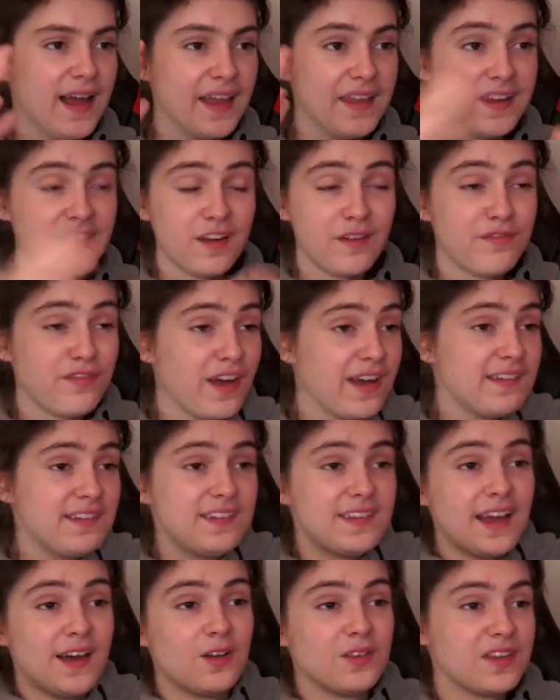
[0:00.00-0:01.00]
And then I
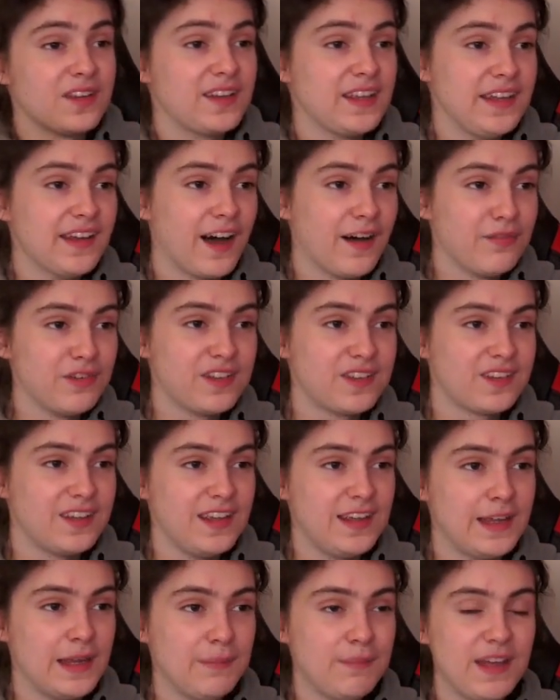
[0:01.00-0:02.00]
found out that the other
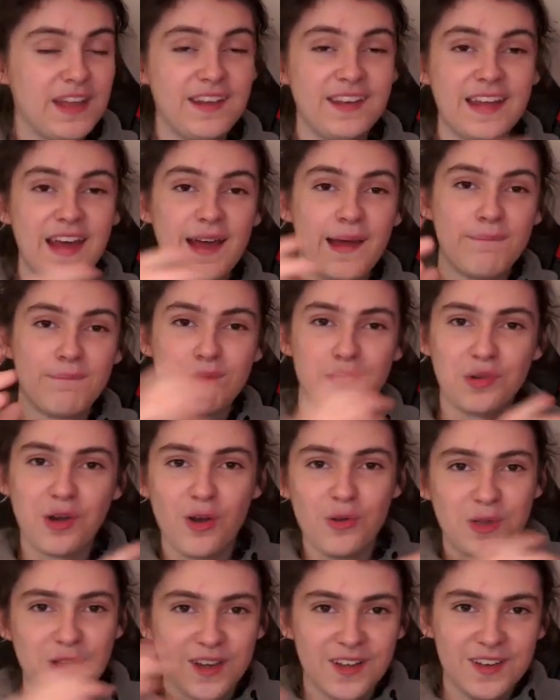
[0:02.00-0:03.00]
team, in their
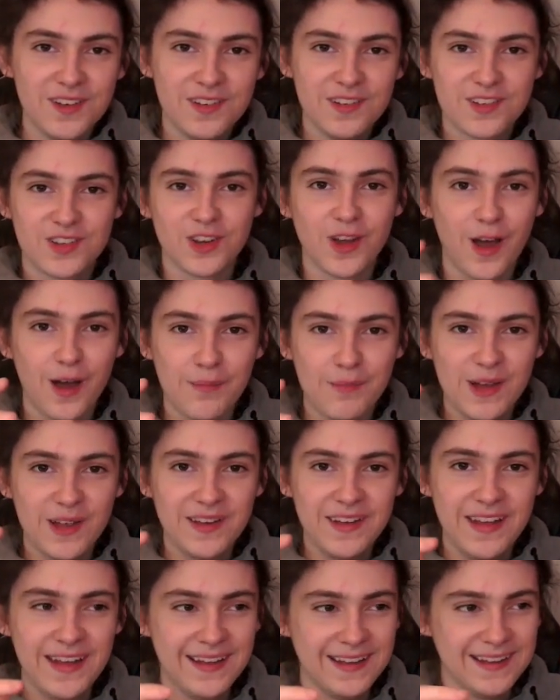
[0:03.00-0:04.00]
broken
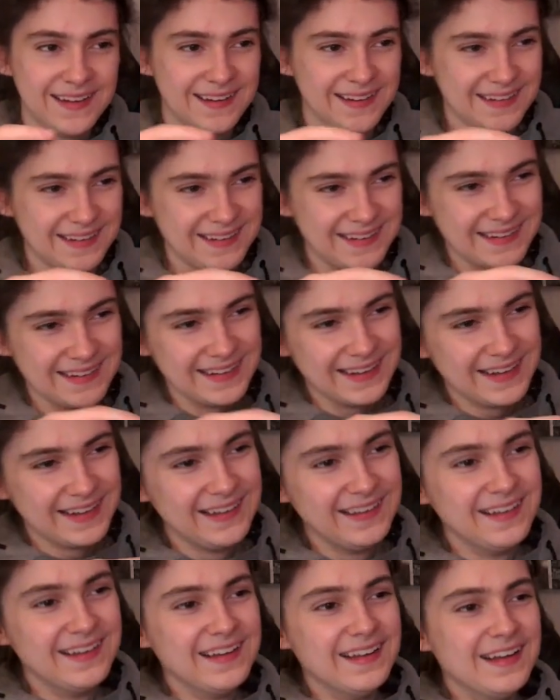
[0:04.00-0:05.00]
German,
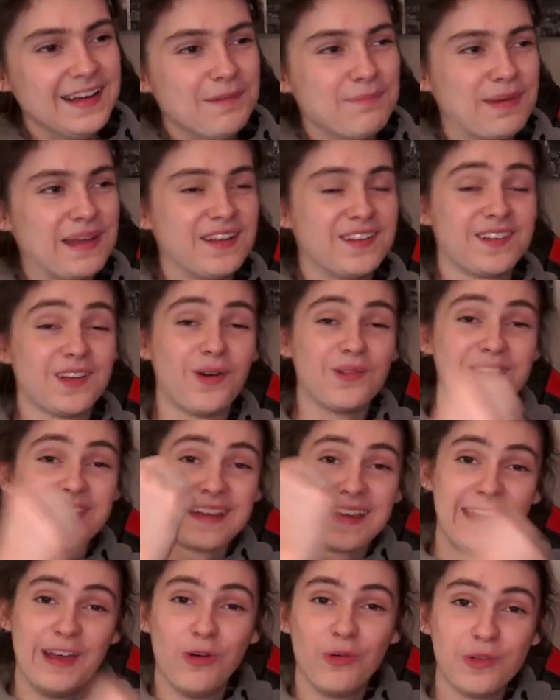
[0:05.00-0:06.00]
being told to
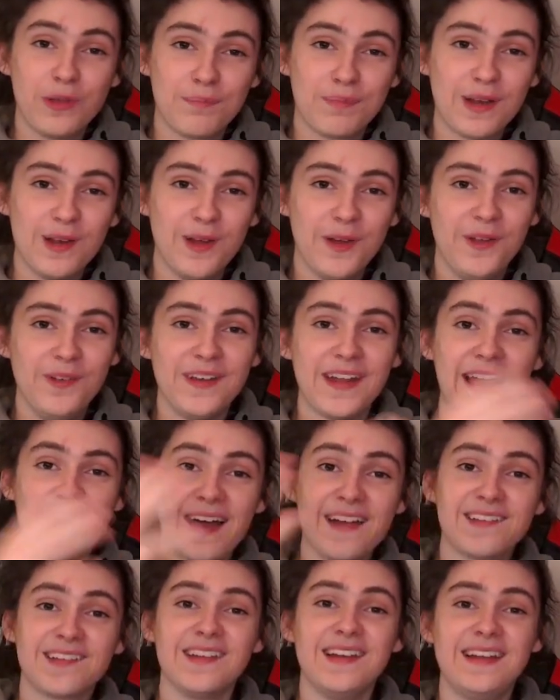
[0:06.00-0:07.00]
kill the balloon, they
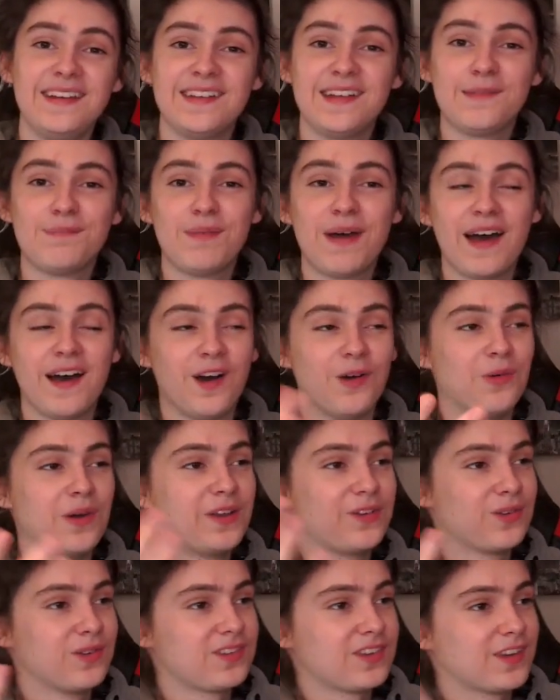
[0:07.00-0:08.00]
actually did better,
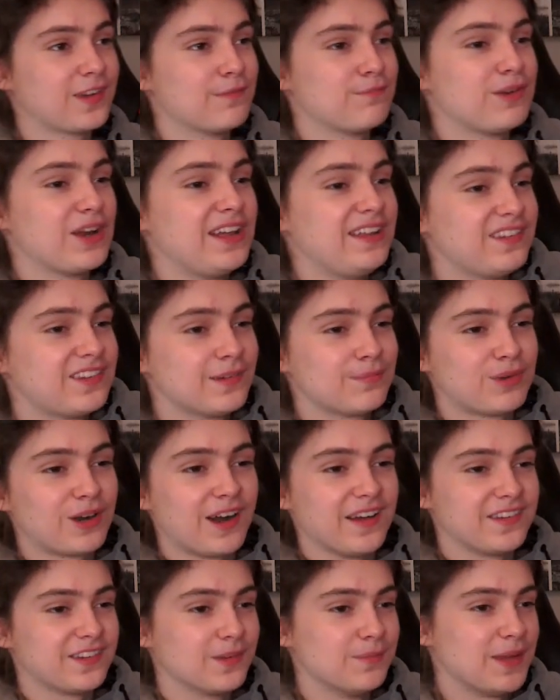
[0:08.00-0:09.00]
which was a complete
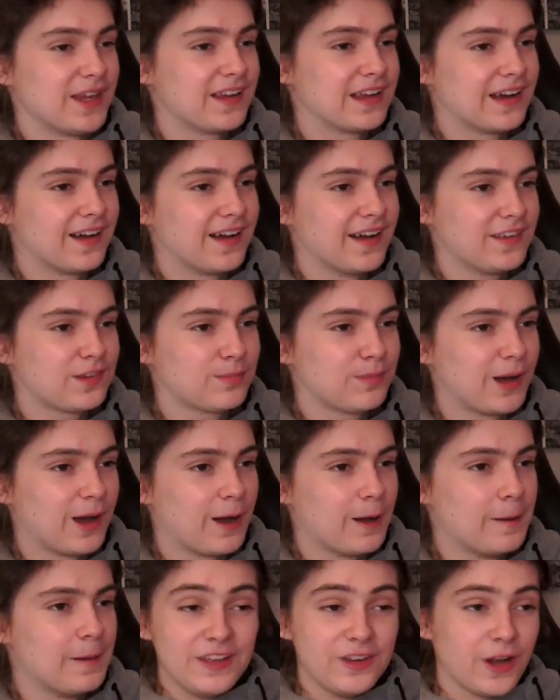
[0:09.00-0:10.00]
surprise to me, guys,
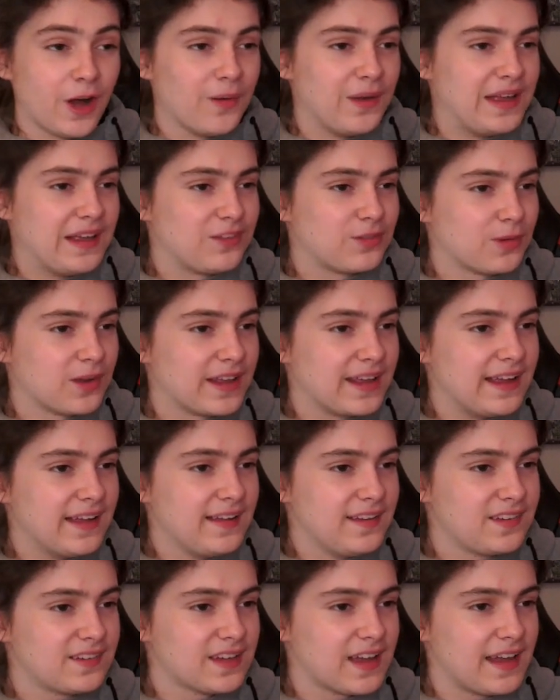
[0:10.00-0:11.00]
but you know, it is what it
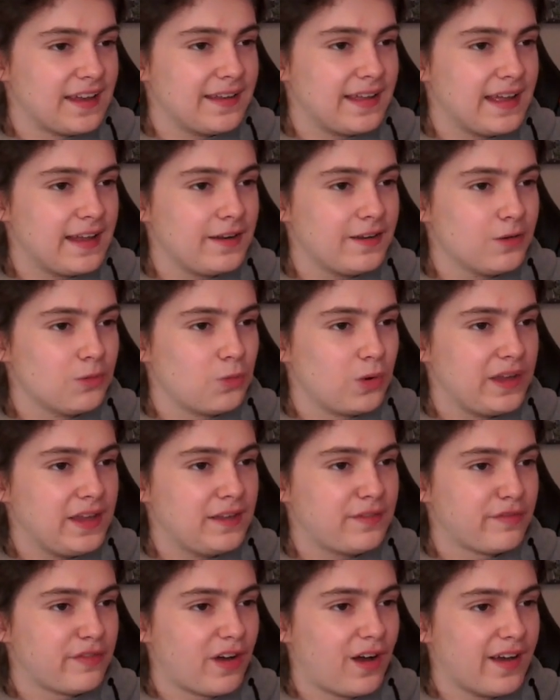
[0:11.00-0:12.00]
is. And then we
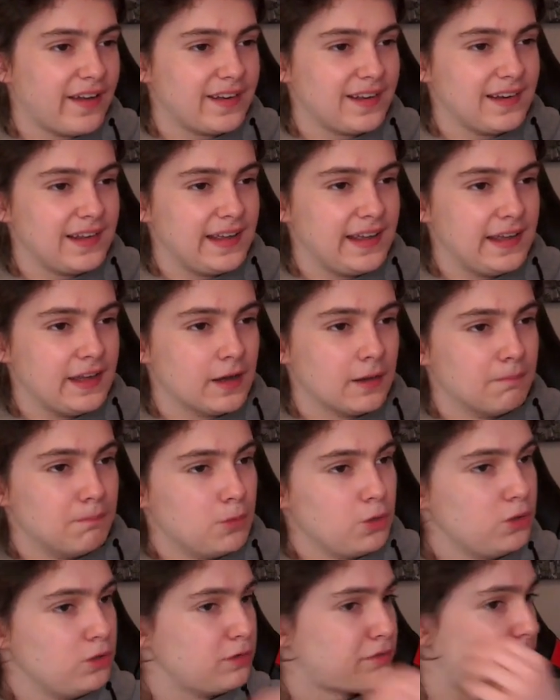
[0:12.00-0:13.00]
finally
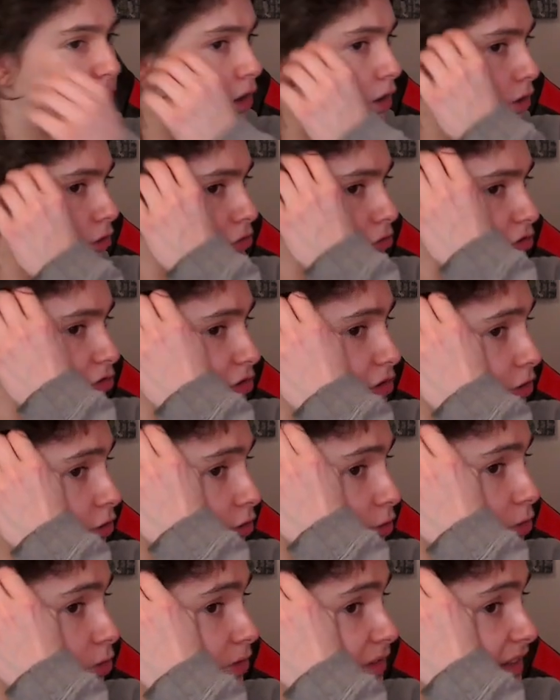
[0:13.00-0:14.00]
move on
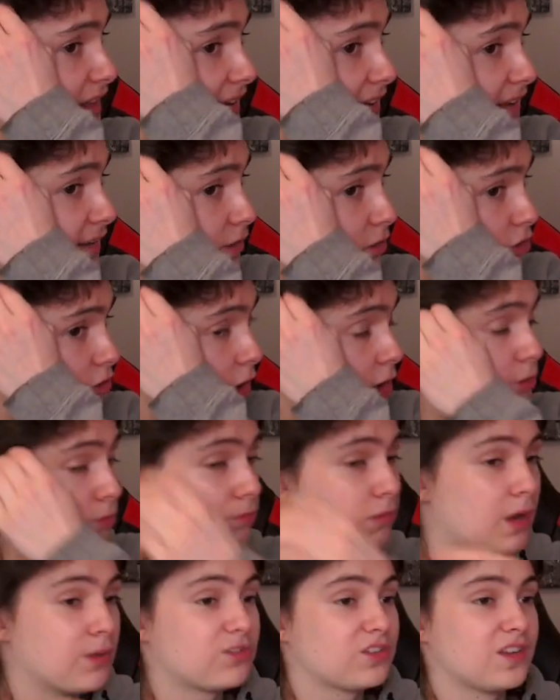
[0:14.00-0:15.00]
to
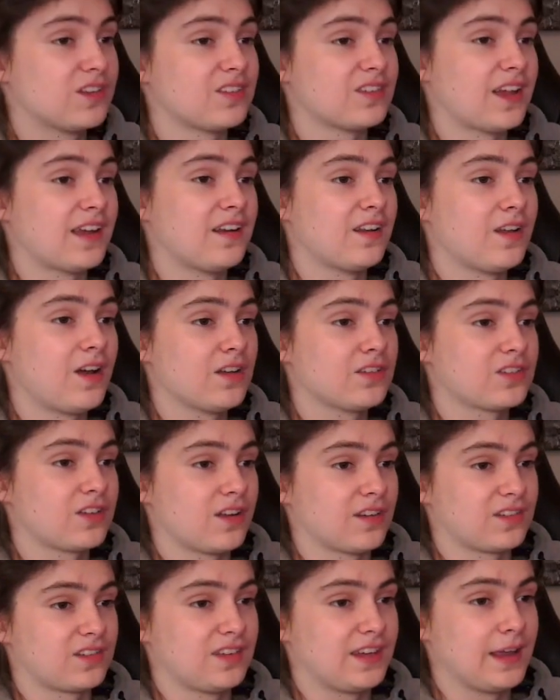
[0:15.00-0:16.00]
the last
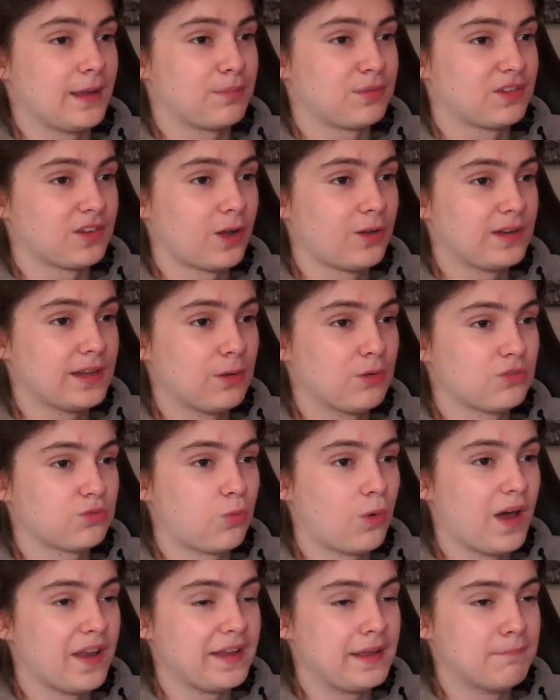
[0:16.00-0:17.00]
task of the episode. There was
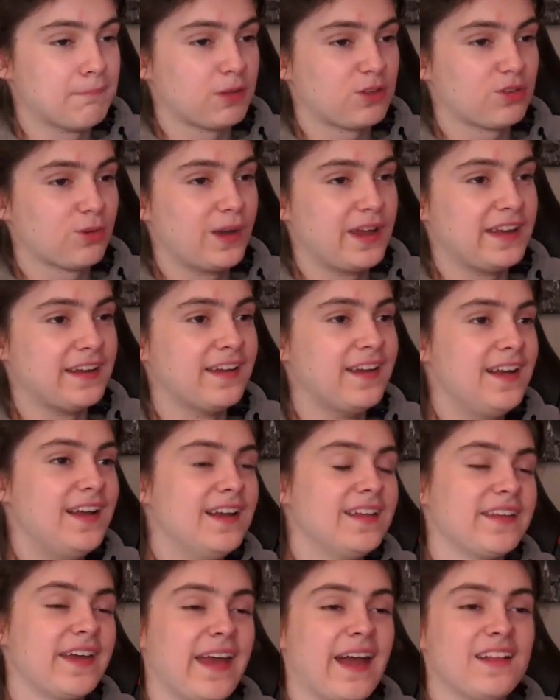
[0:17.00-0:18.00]
one in between.
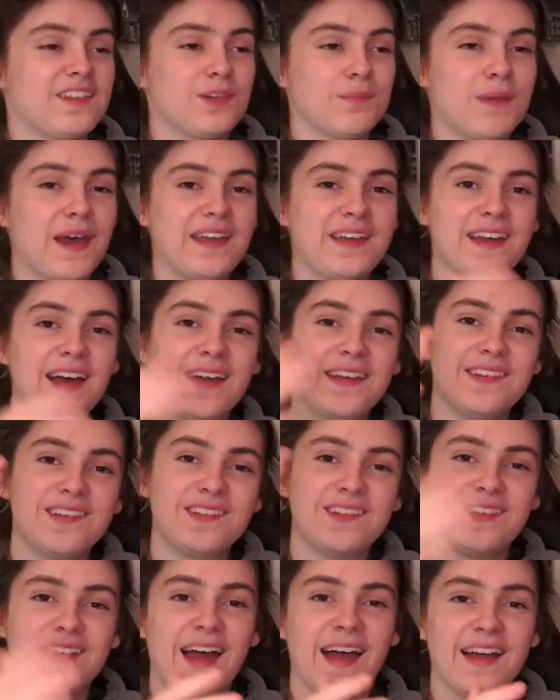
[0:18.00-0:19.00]
They had to make a
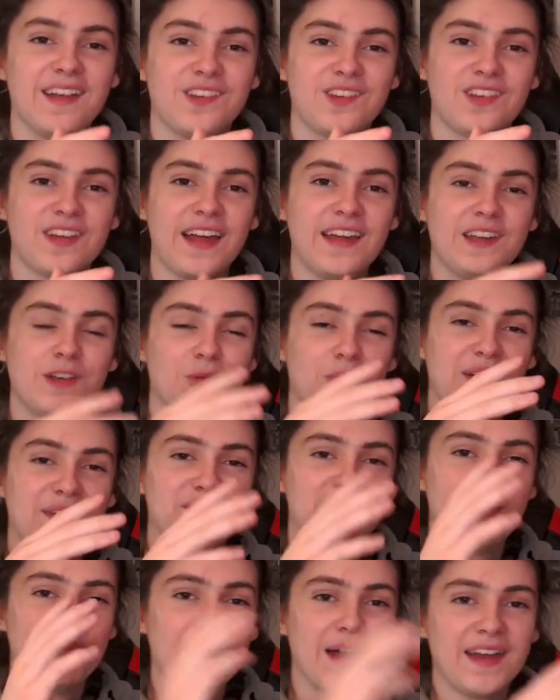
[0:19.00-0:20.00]
handshake
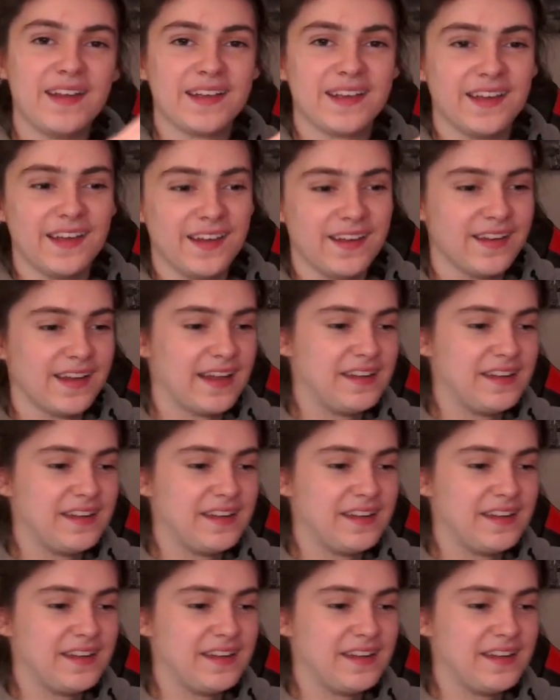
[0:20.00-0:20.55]
with the mannequin,